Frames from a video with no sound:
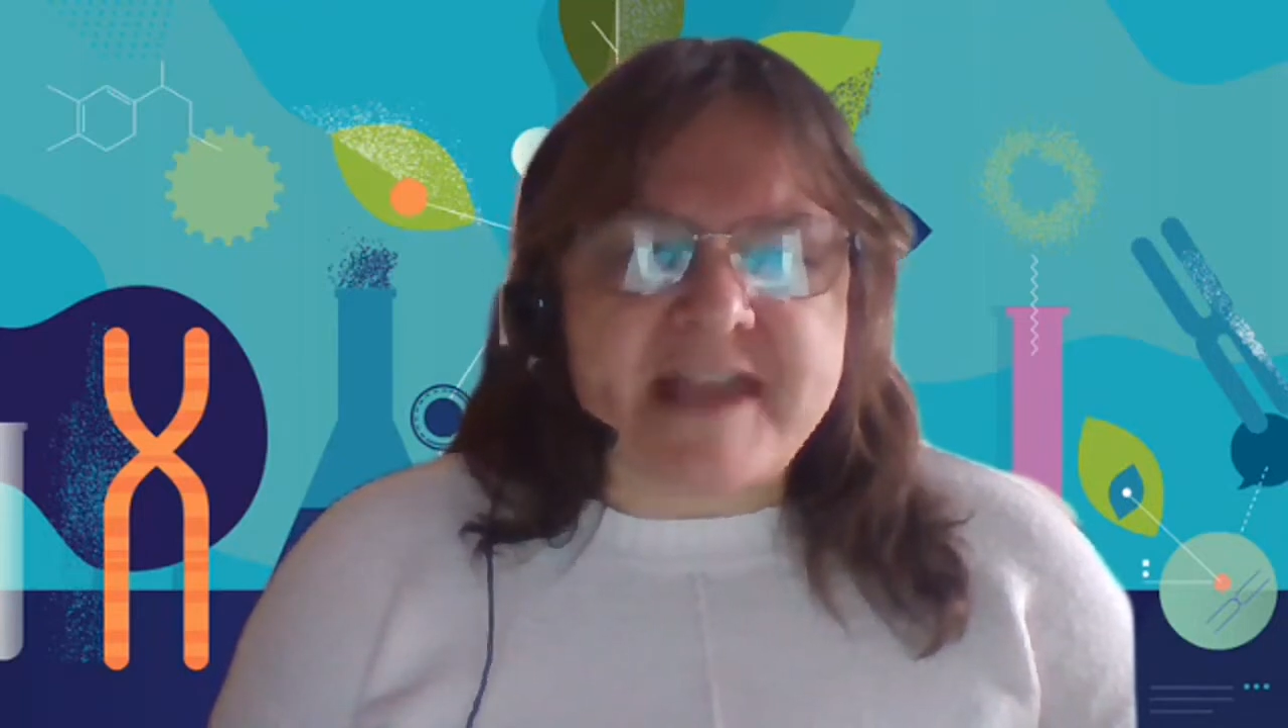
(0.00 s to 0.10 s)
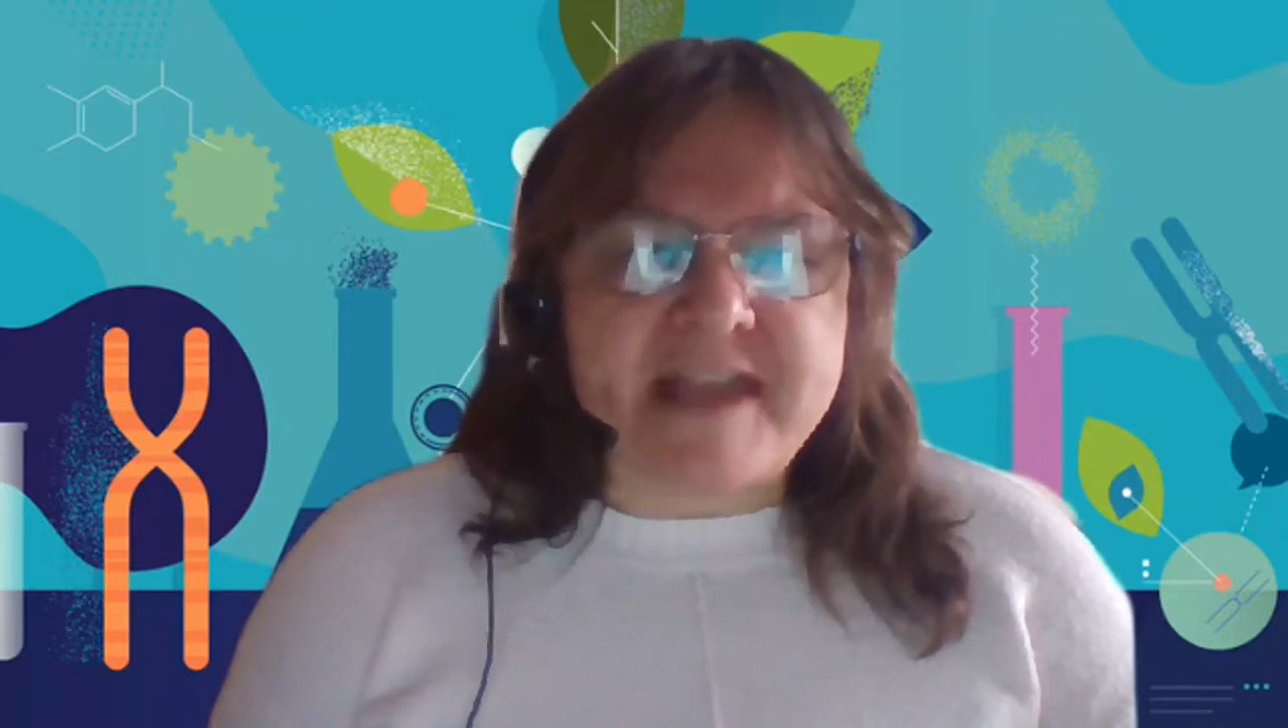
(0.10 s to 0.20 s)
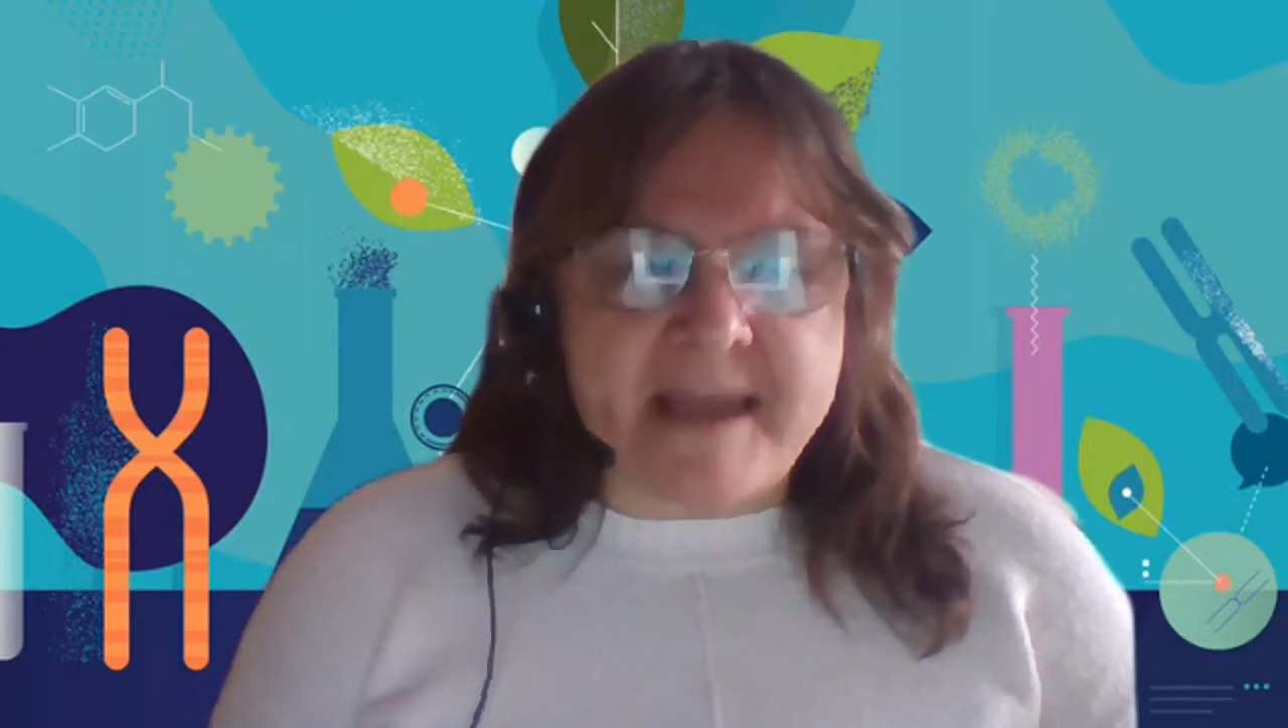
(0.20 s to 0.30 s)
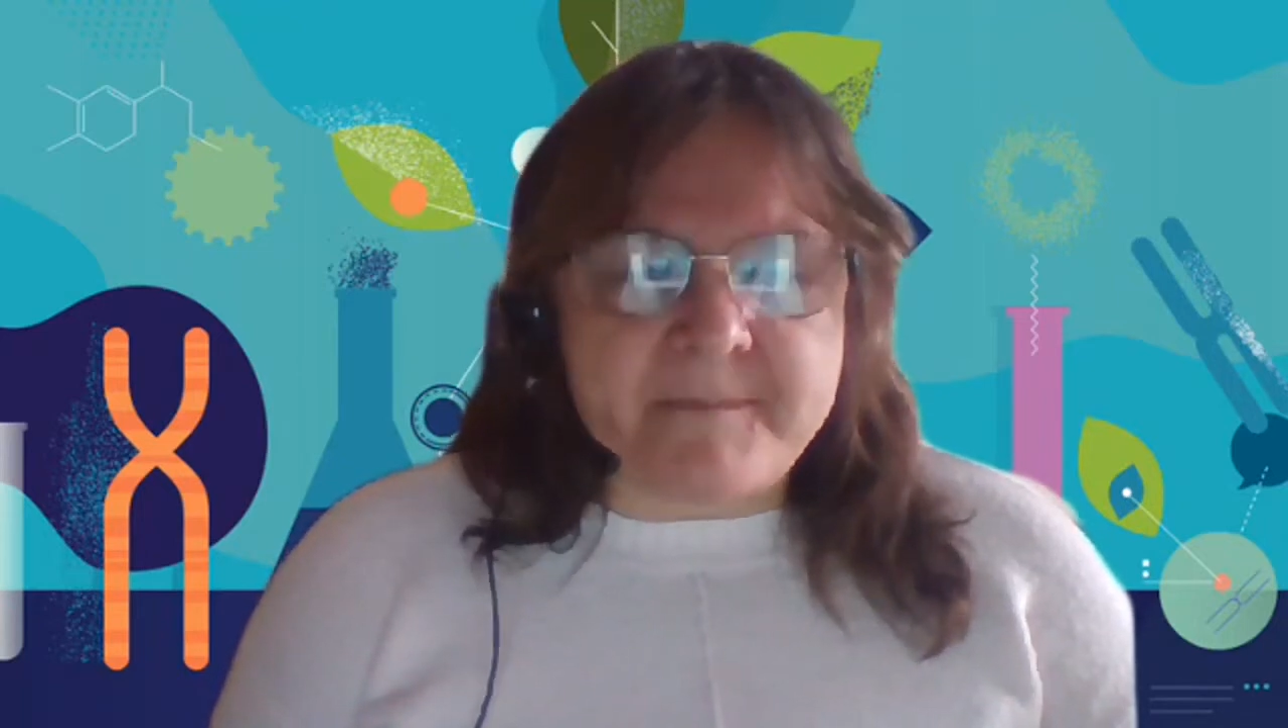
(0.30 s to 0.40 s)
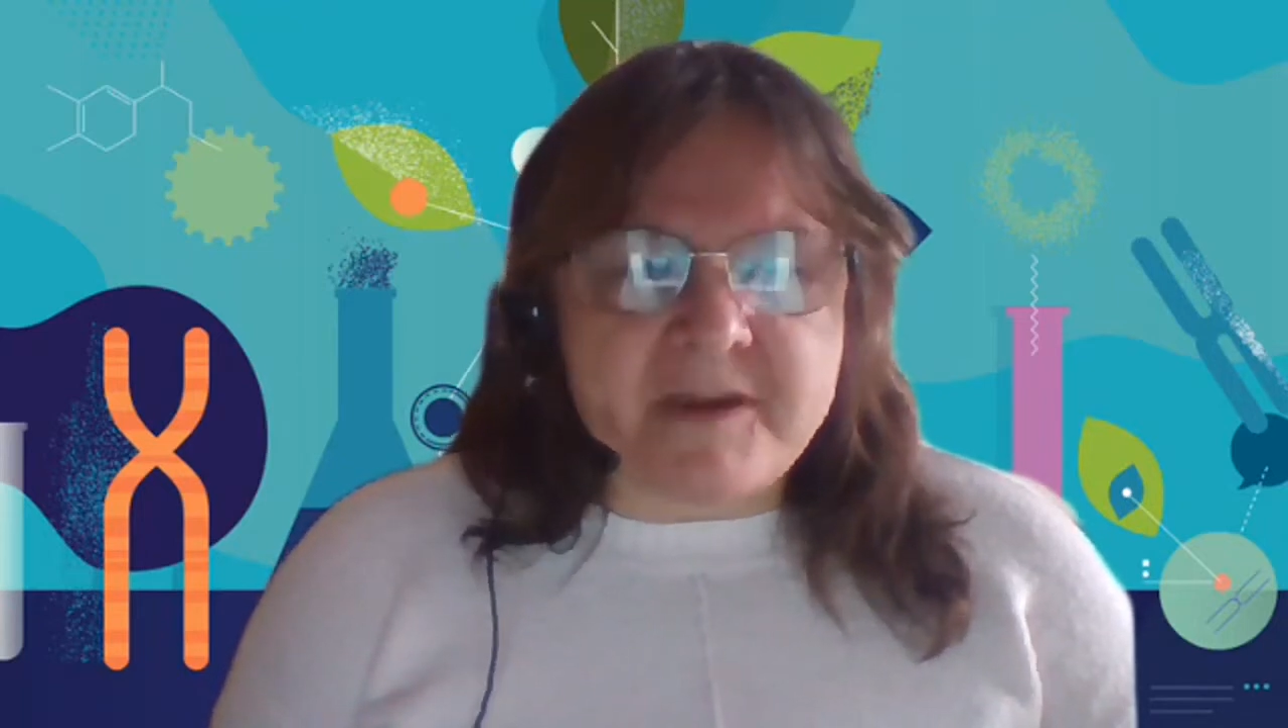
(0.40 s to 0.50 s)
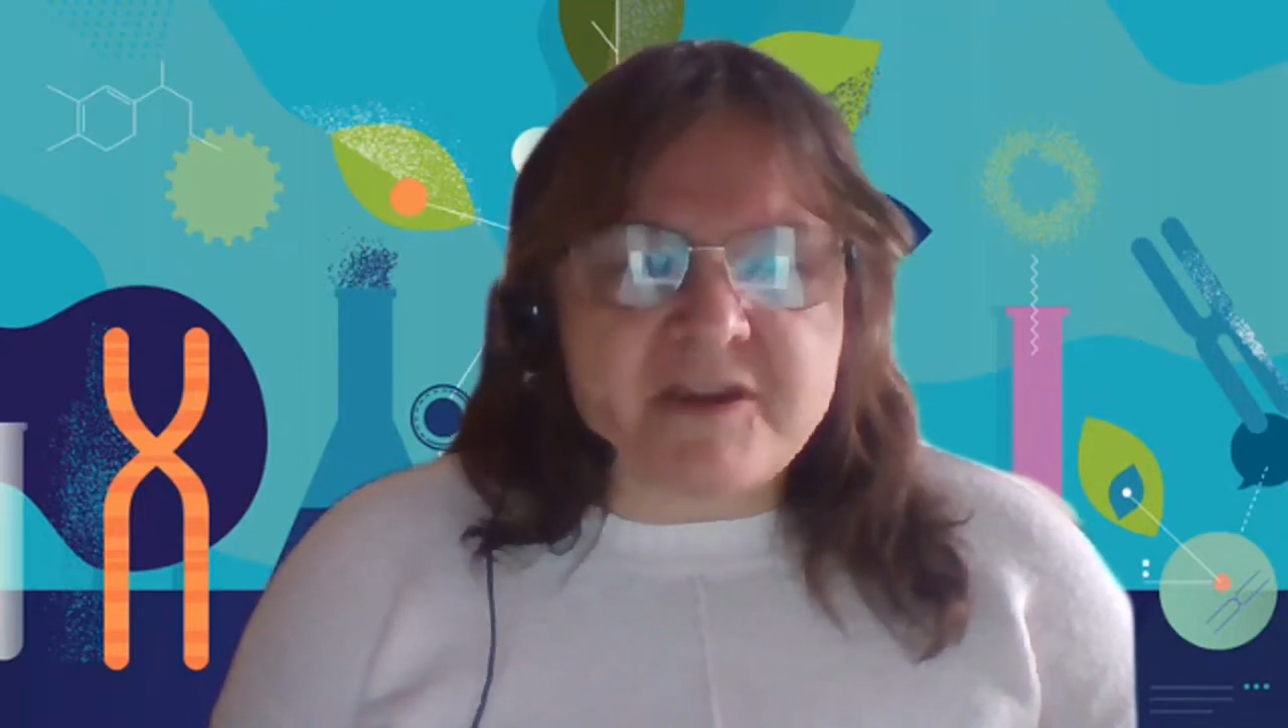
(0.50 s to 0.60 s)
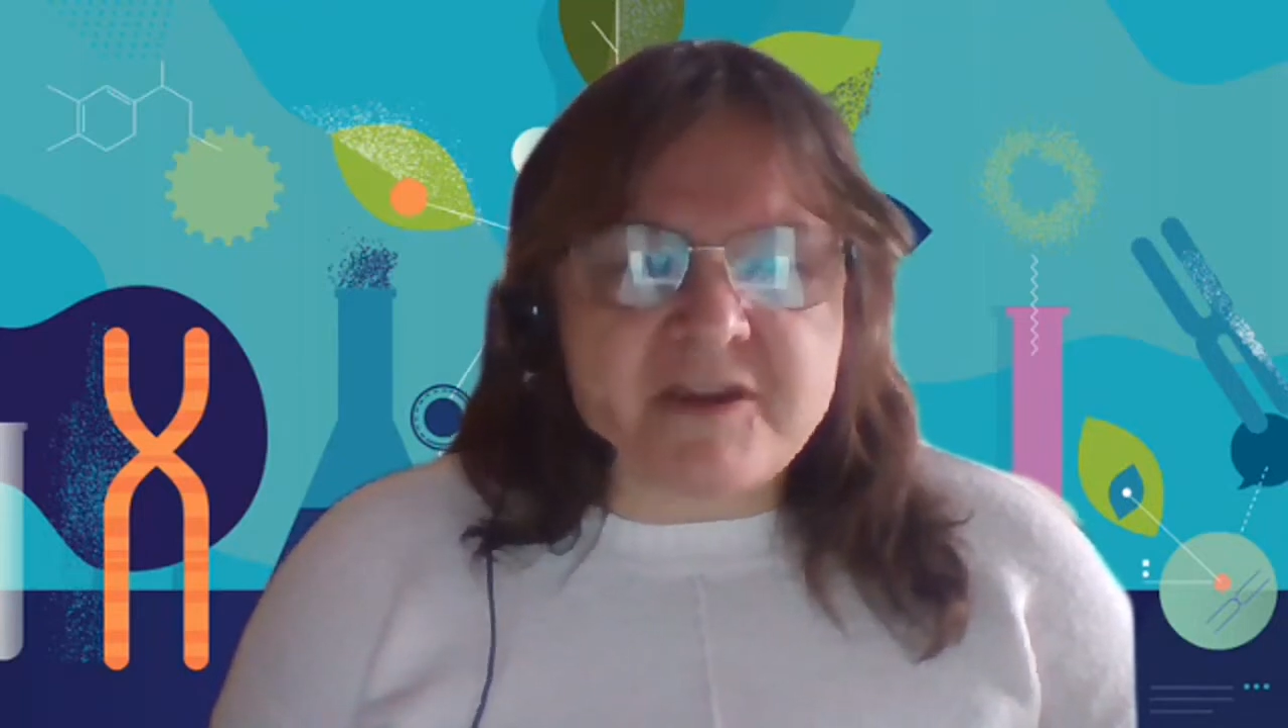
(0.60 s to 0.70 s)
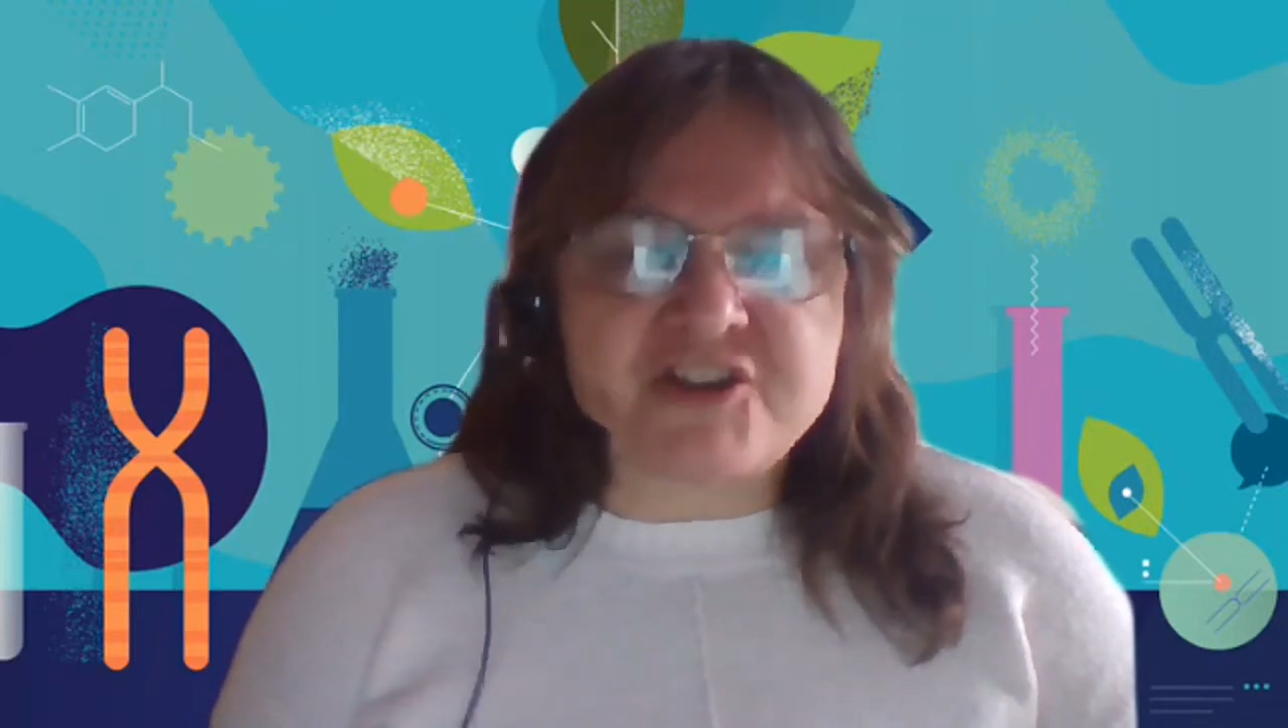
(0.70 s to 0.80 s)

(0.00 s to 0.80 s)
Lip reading: of STEM,